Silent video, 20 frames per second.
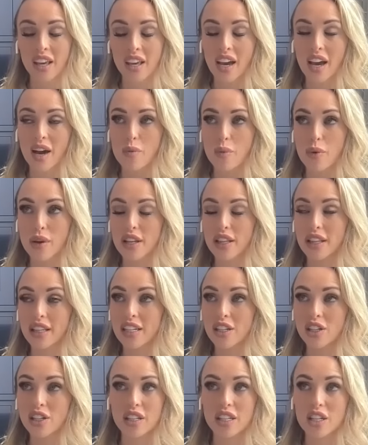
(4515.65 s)
And we
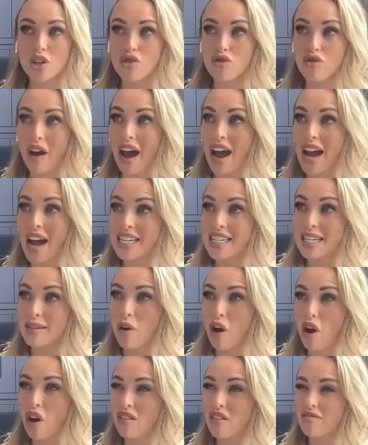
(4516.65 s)
literally tried him
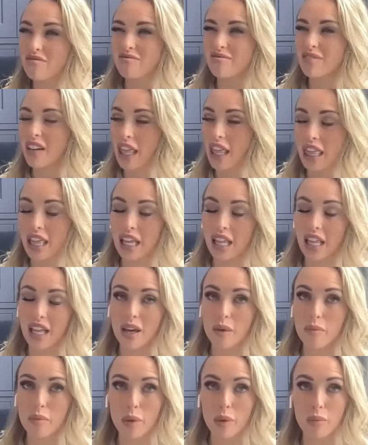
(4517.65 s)
on, I think,
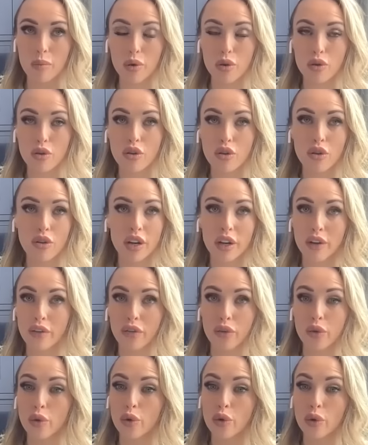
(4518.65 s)
like a bit purey
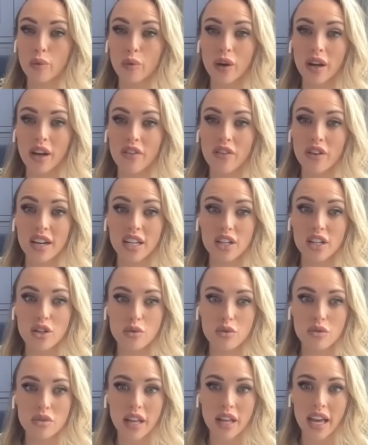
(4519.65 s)
food and whatever, and he
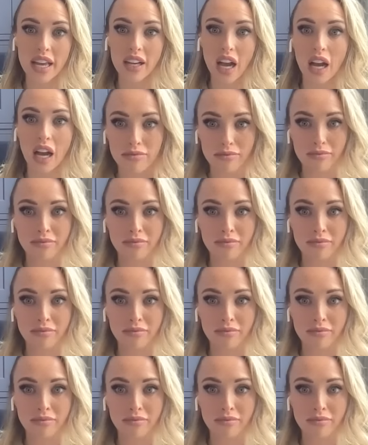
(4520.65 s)
just was like, um,